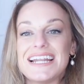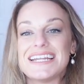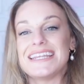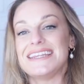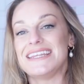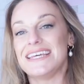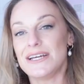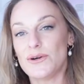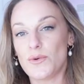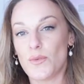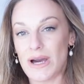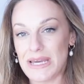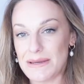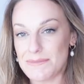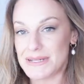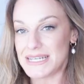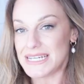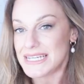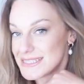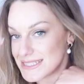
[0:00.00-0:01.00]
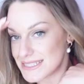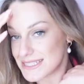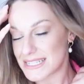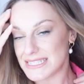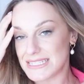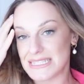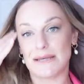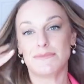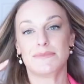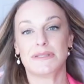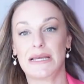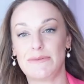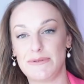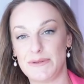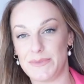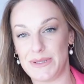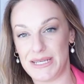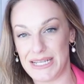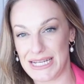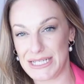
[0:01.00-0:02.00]
And I think white blazers can sometimes
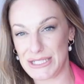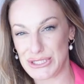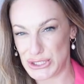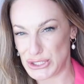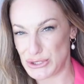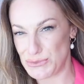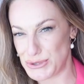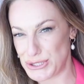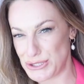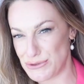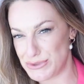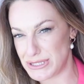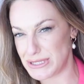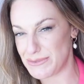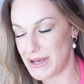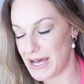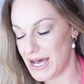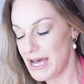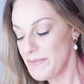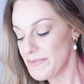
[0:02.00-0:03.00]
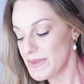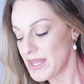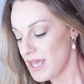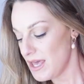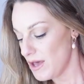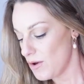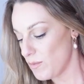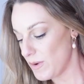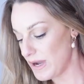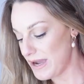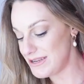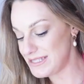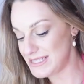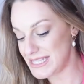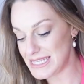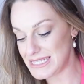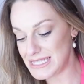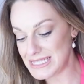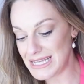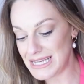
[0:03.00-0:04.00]
be like super, super smart, whereas
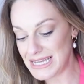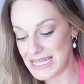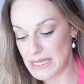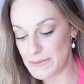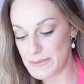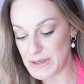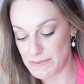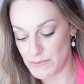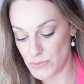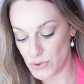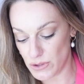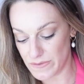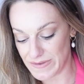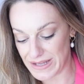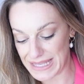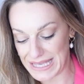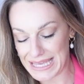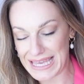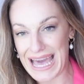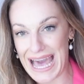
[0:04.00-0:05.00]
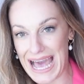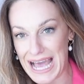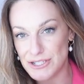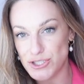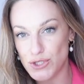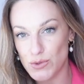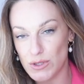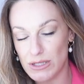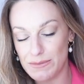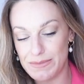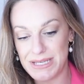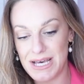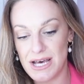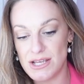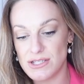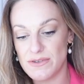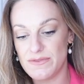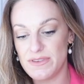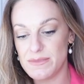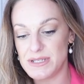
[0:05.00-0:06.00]
this is a little bit more like a casual
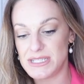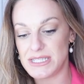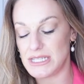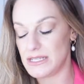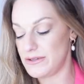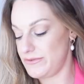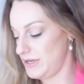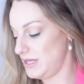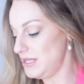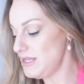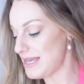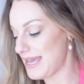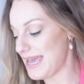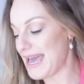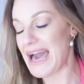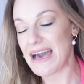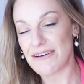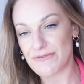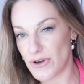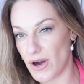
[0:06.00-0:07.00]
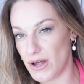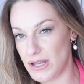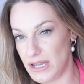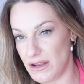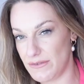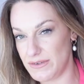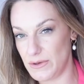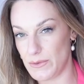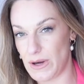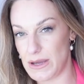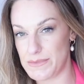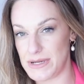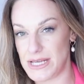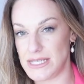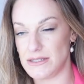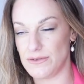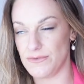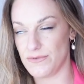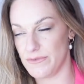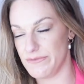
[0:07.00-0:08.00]
because of the material. I have got a lovely white
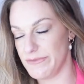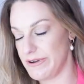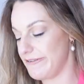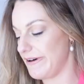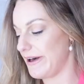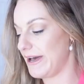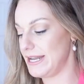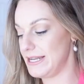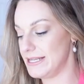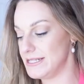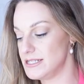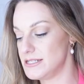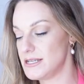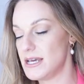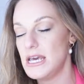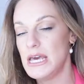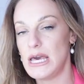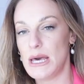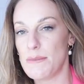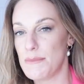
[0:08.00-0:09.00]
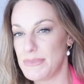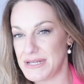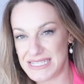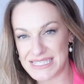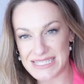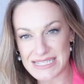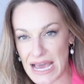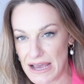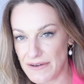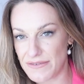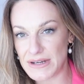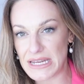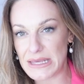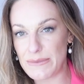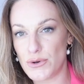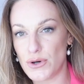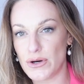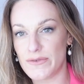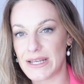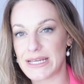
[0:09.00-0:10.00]
blazer from River Island, but it's definitely
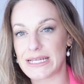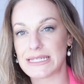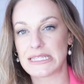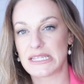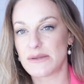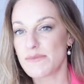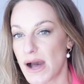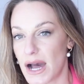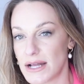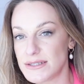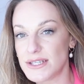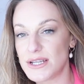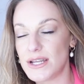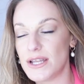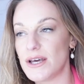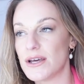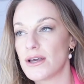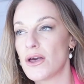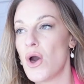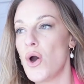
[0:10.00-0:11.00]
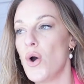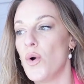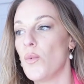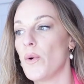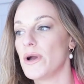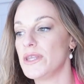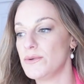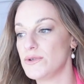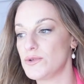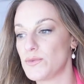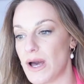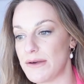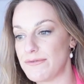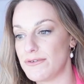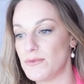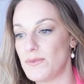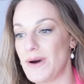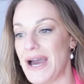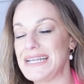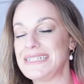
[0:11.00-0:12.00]
more of like a smarter look, one you would wear
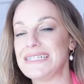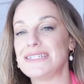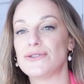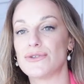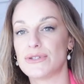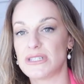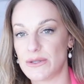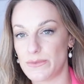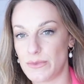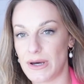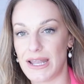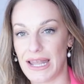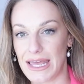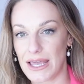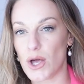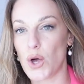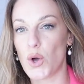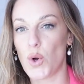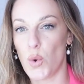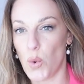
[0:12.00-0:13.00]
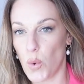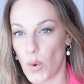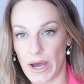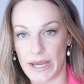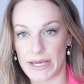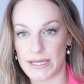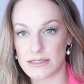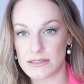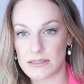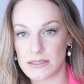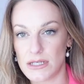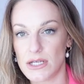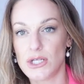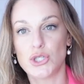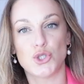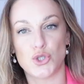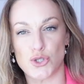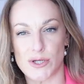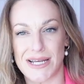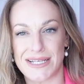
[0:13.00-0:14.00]
for weddings or somewhere like quite
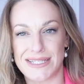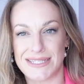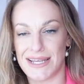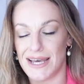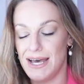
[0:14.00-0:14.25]
dressed